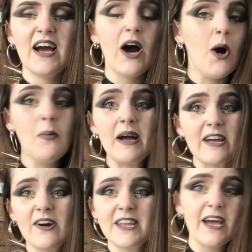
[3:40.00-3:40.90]
oh my
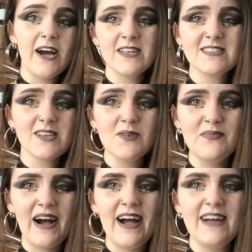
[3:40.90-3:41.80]
god, it hurt so
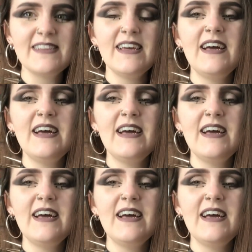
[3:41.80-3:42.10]
bad.